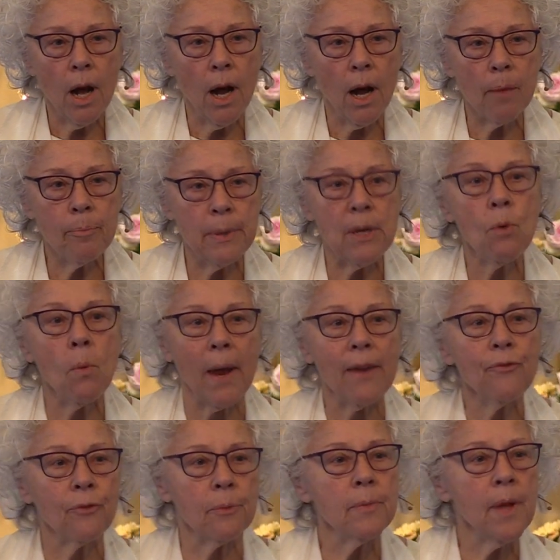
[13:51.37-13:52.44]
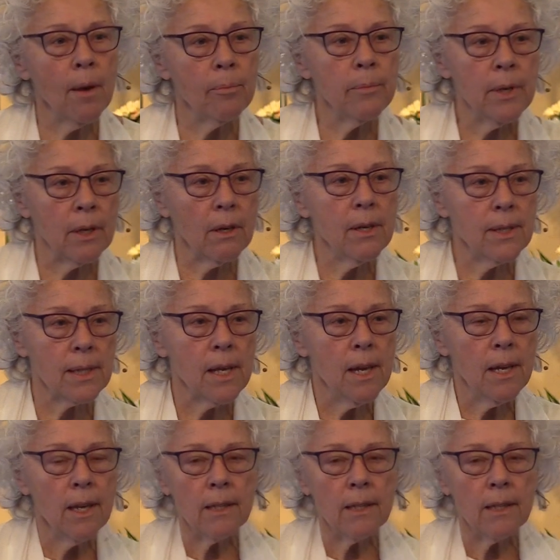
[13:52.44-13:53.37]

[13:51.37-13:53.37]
uh, be away from them because